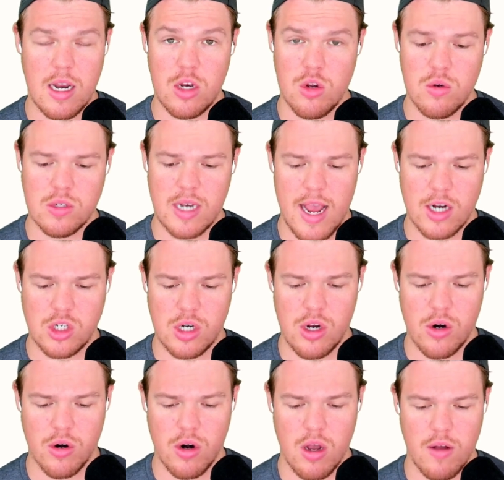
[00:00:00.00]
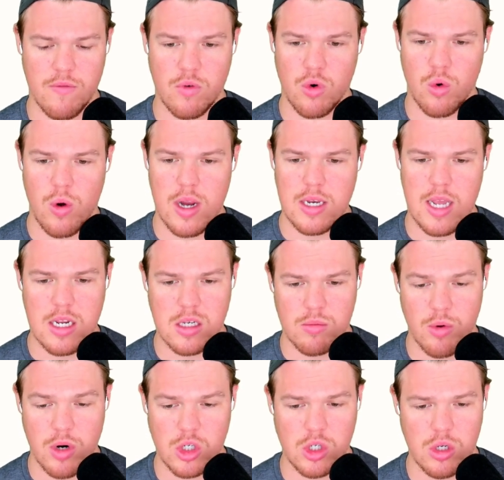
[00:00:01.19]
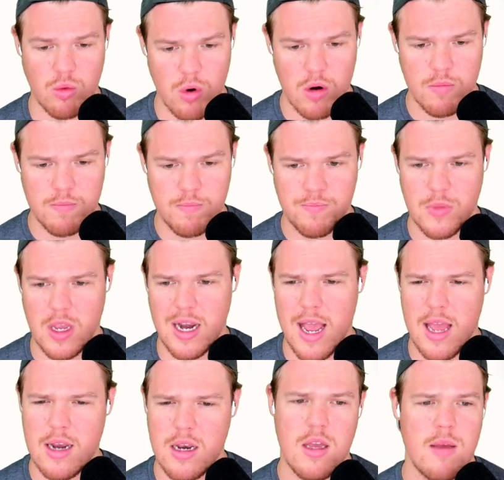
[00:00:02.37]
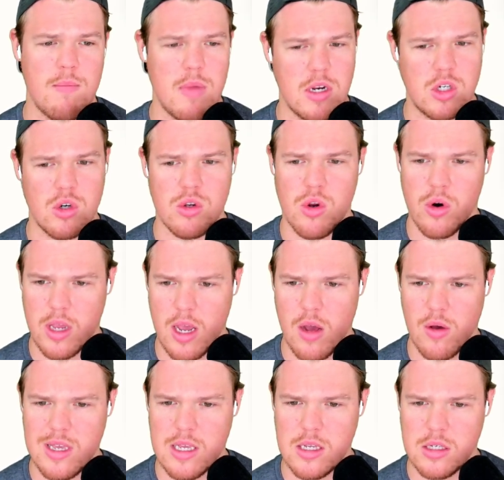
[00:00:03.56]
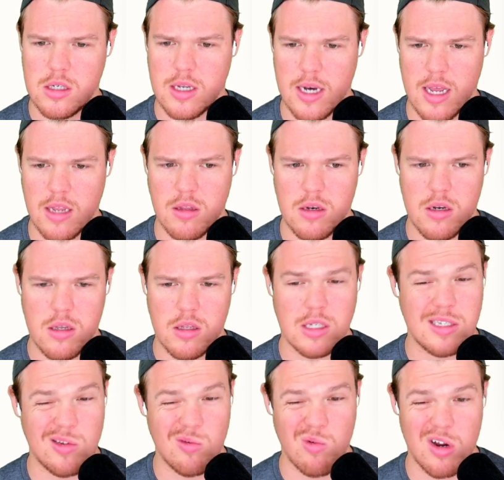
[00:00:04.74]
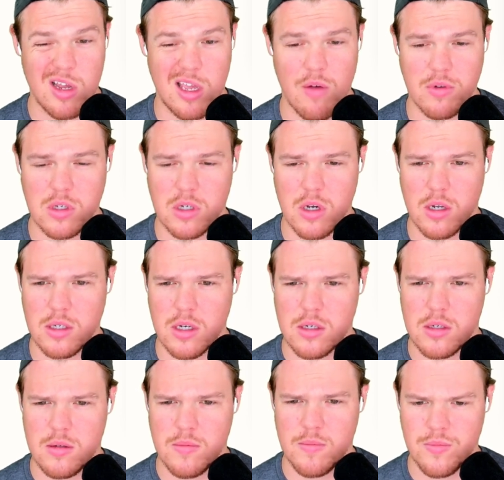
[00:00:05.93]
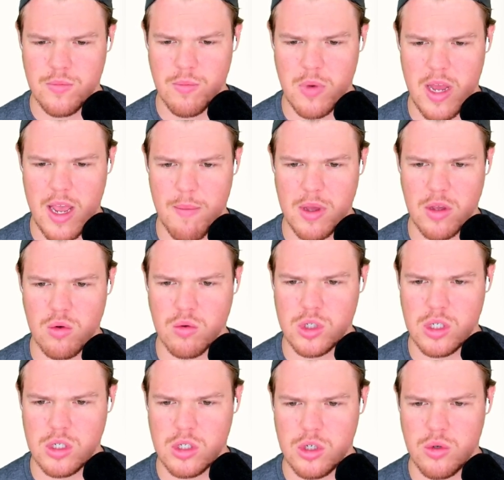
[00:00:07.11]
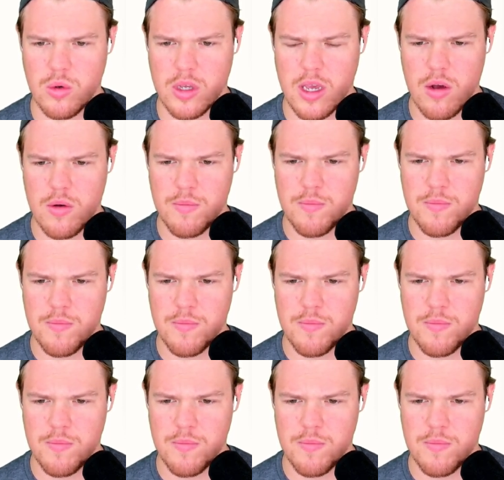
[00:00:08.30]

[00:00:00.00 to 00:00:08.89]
and use an action here of create a spreadsheet row. Hit add. Make sure your account is connected. This is the wrong account for this context. I'm gonna add my Google Sheets 2 account.